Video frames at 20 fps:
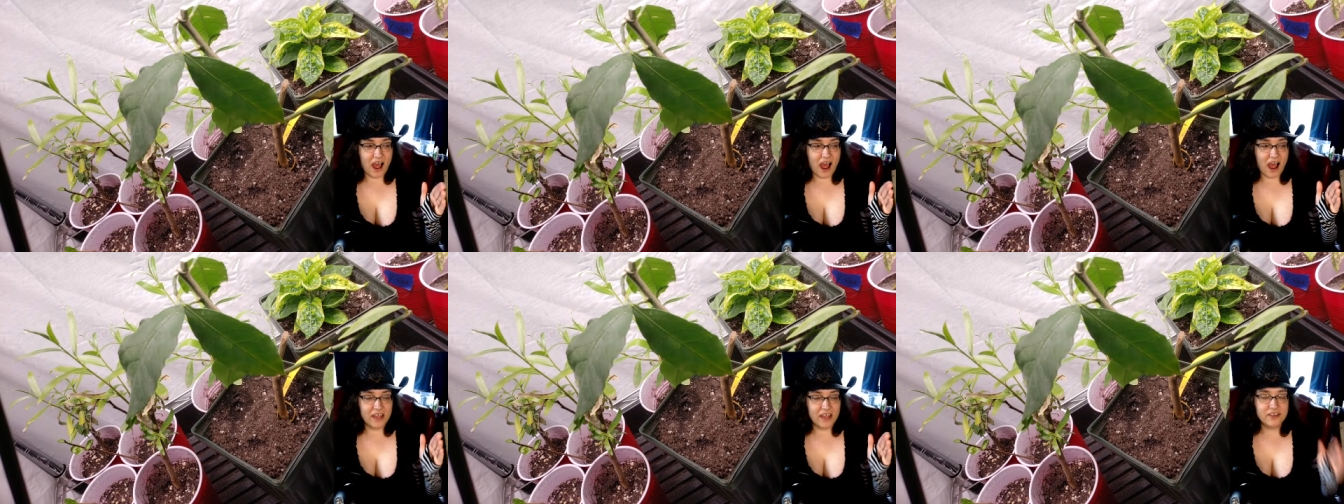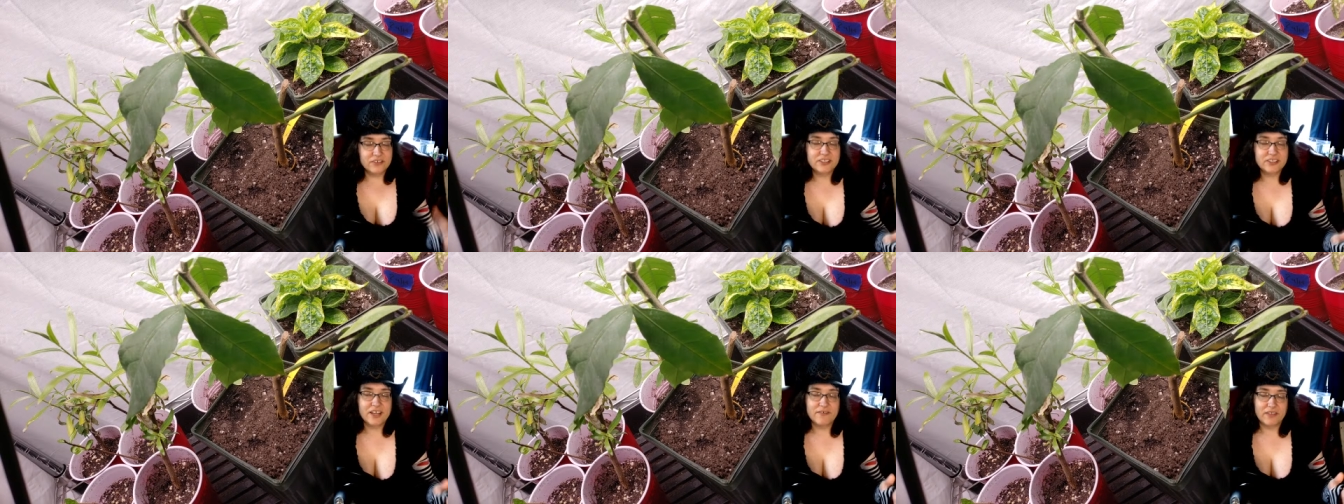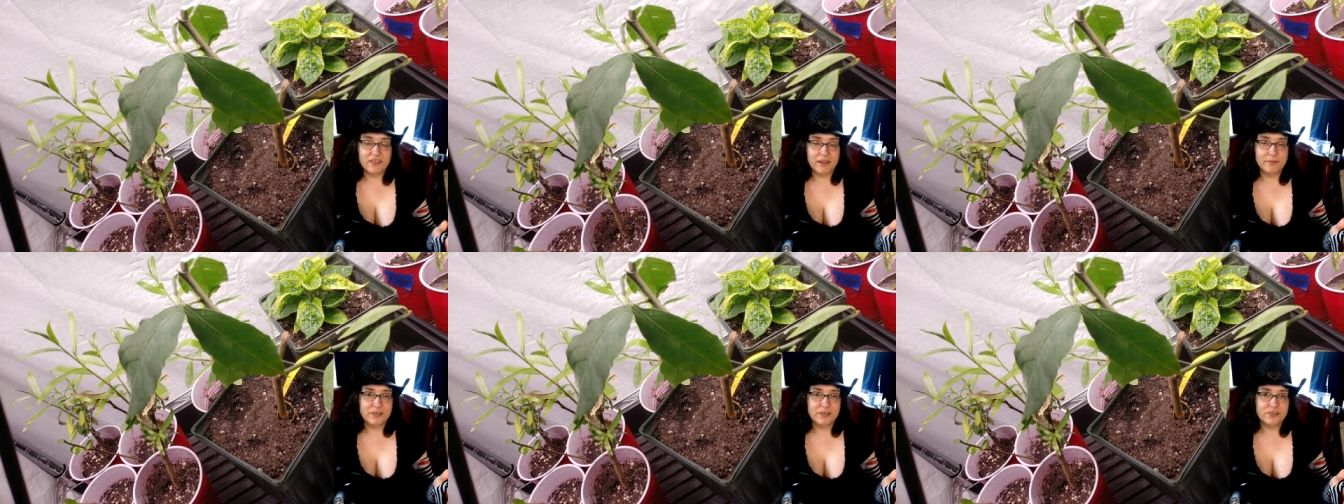I used to have
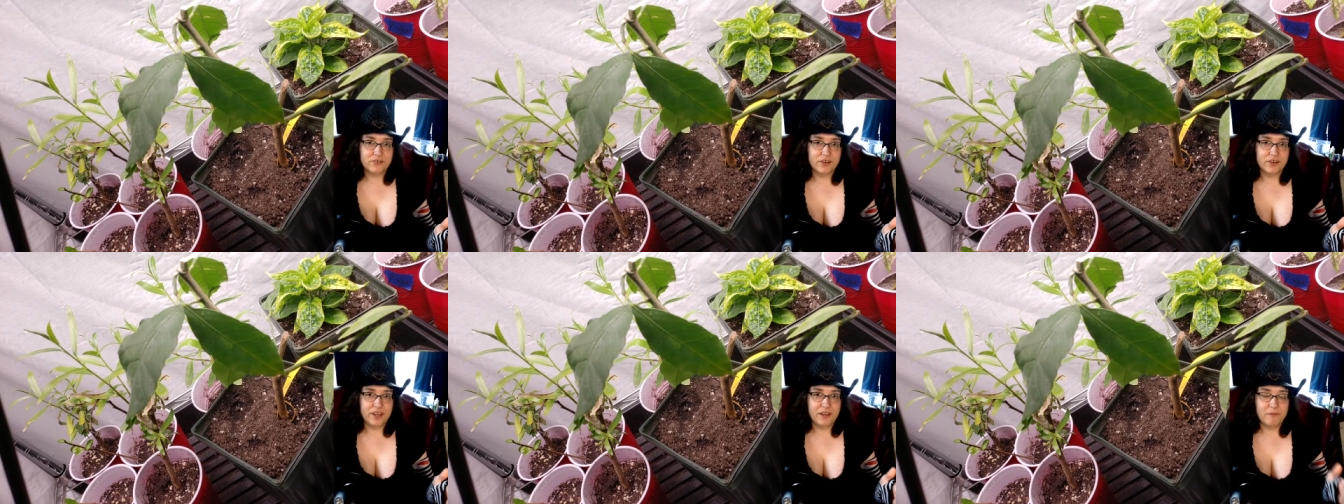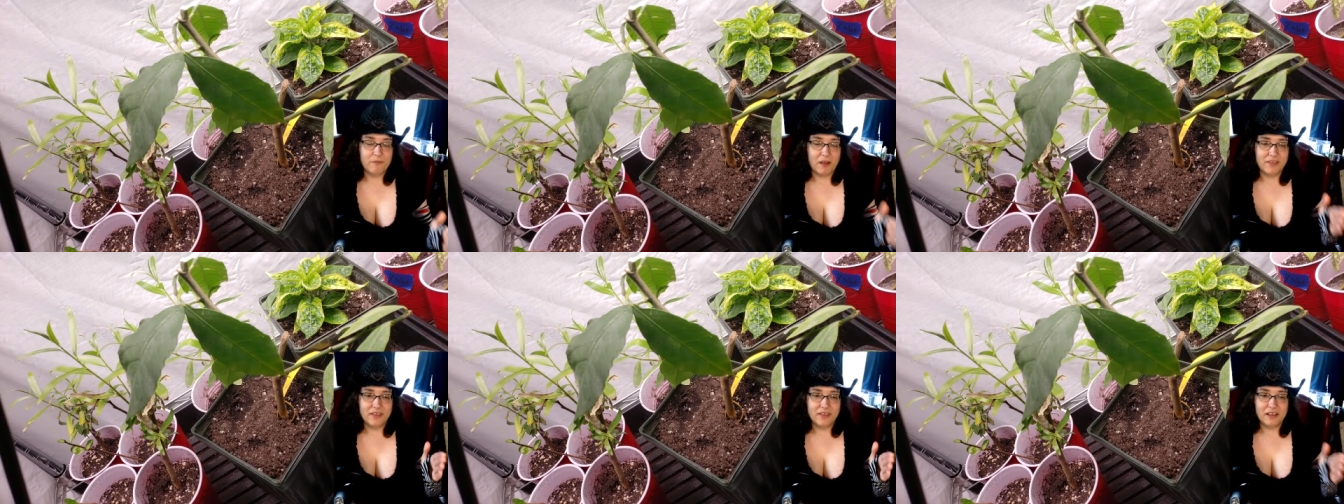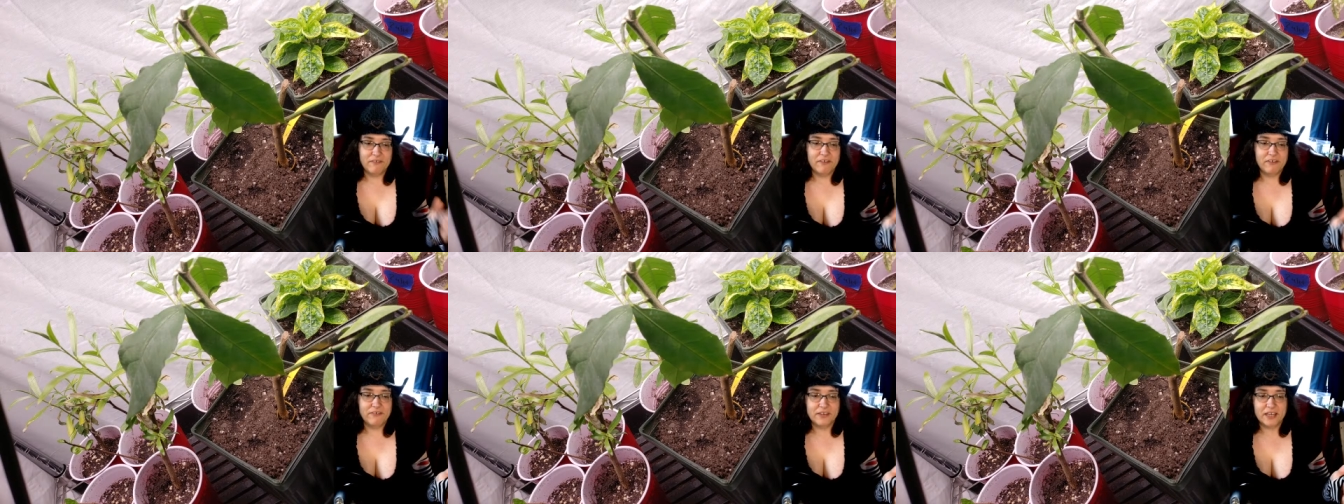a lemon tree. I
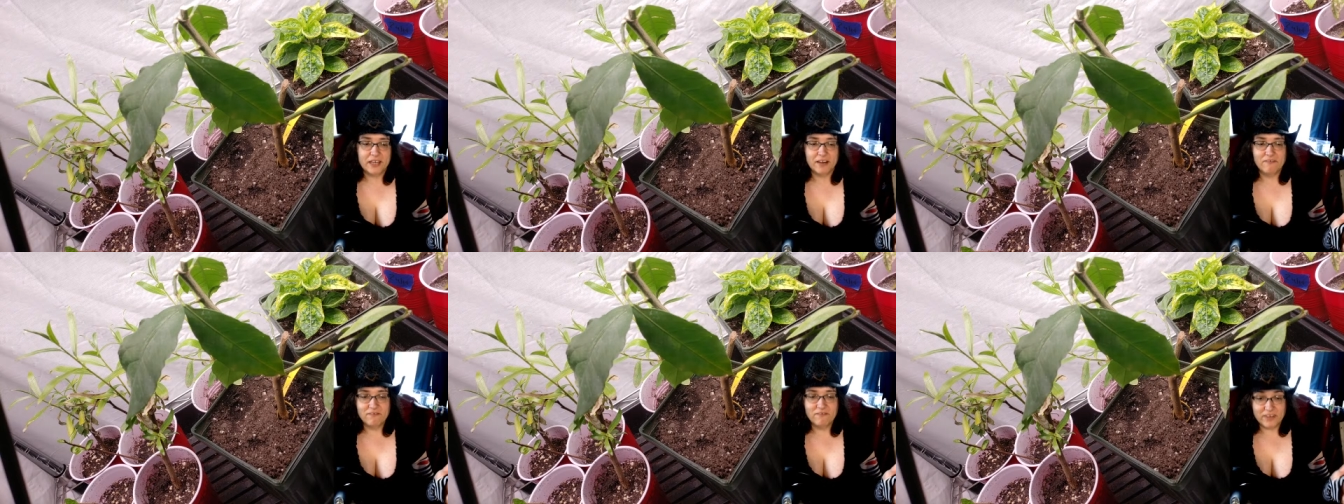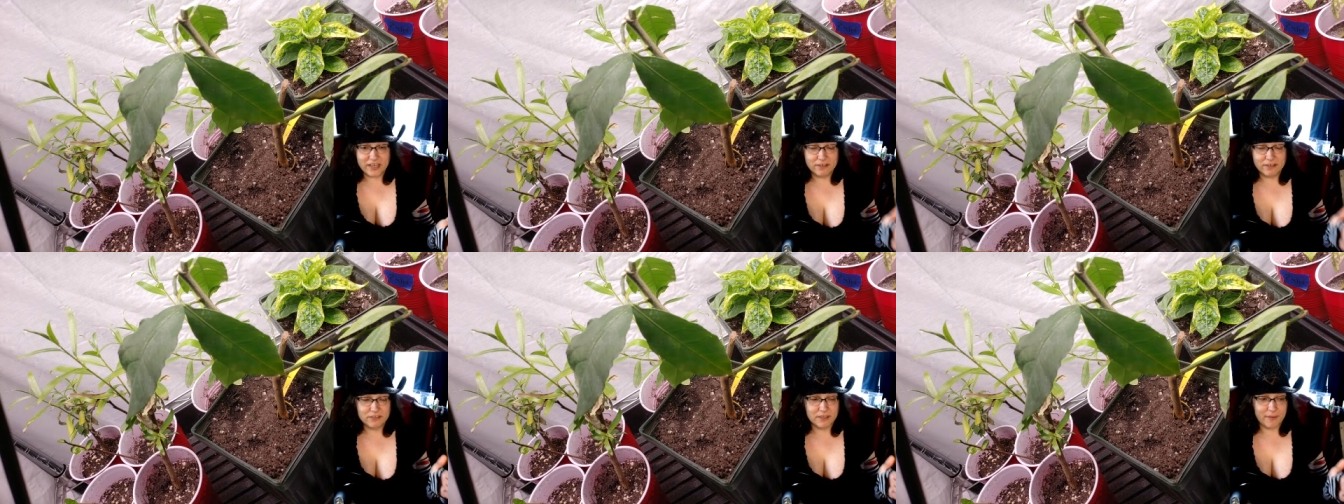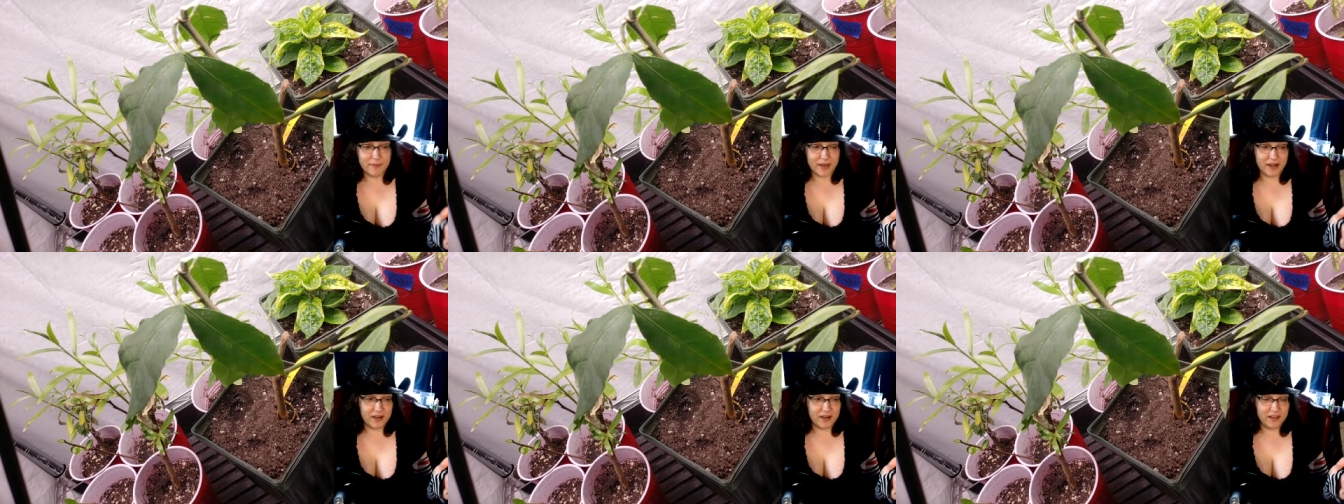think I've even done videos
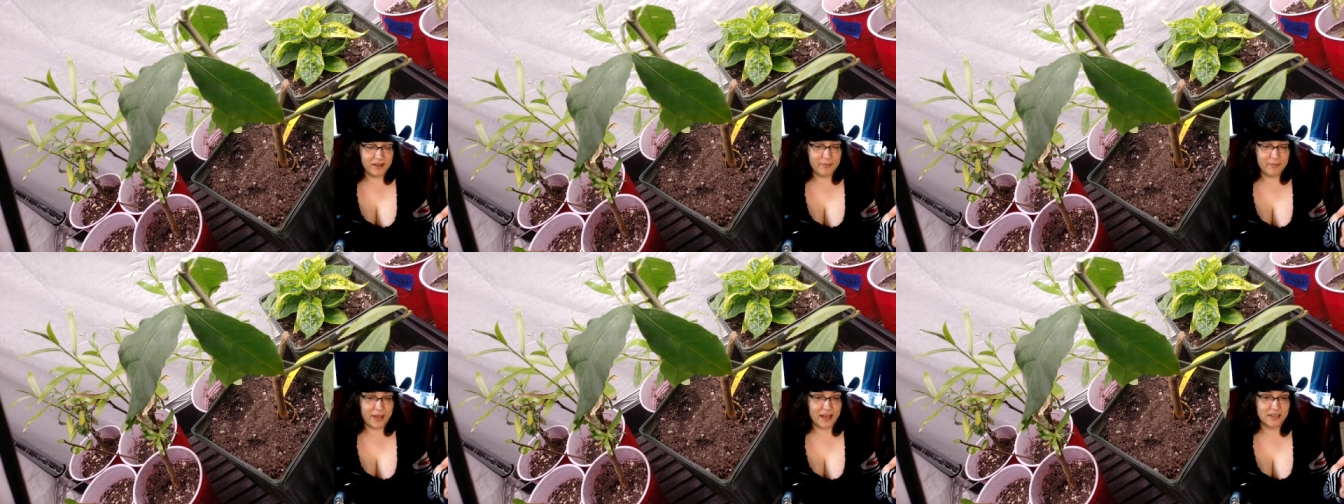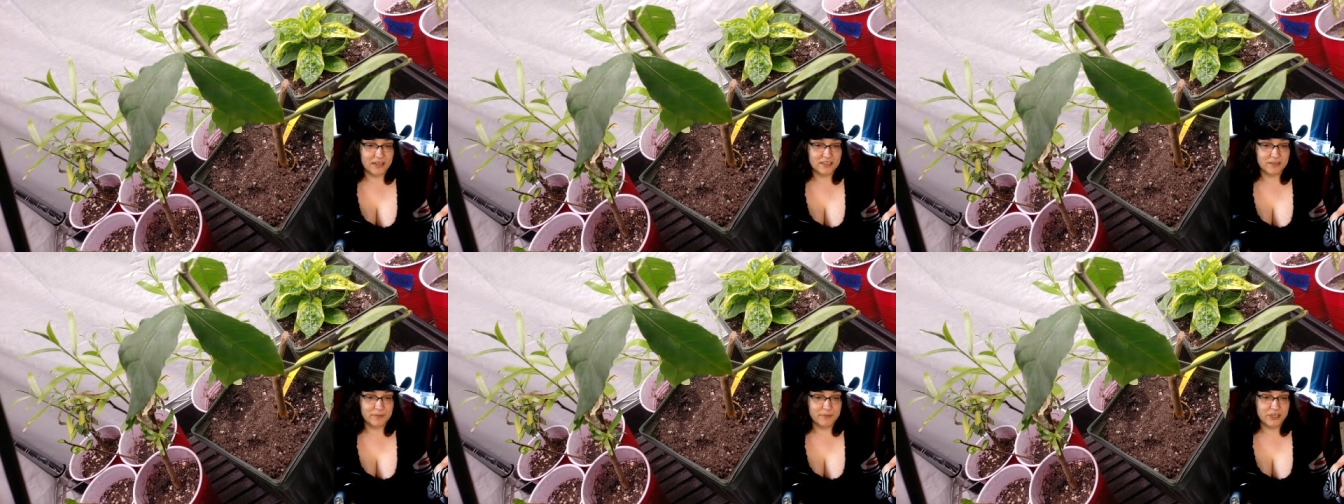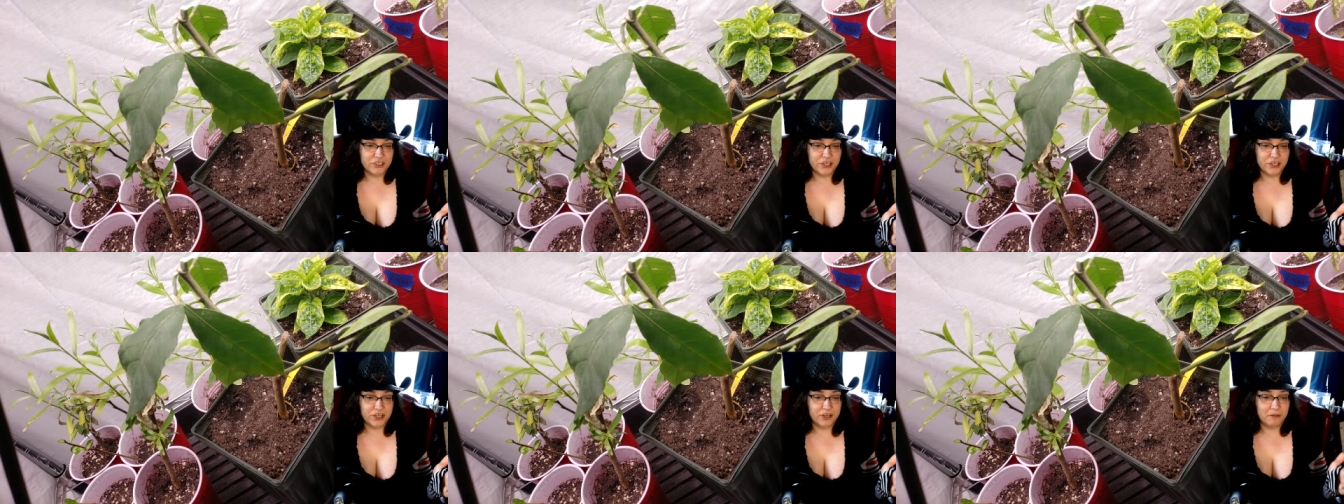about it in the past on my
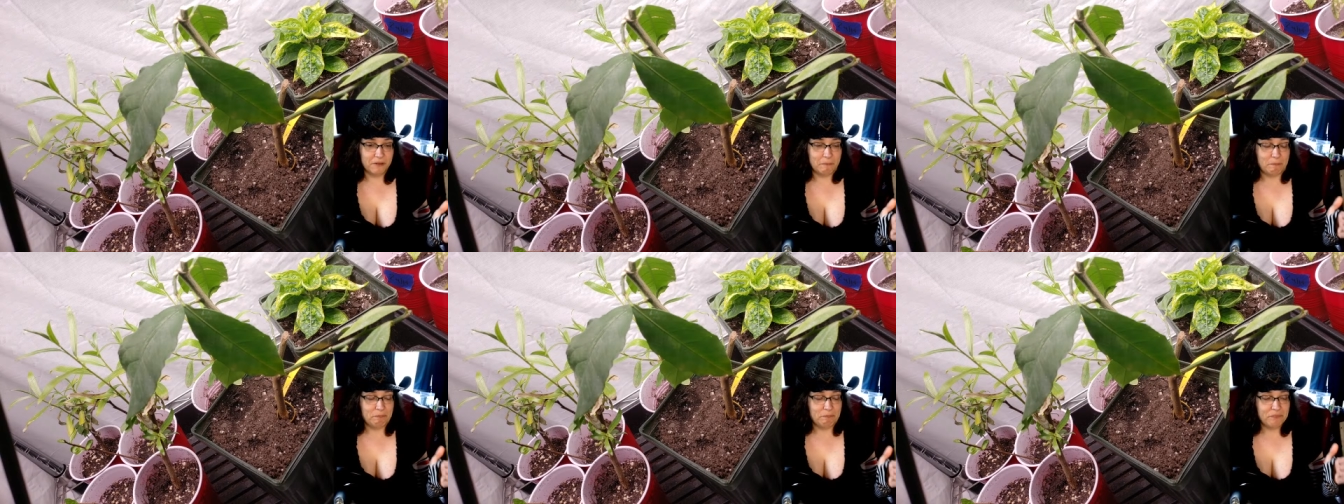channel.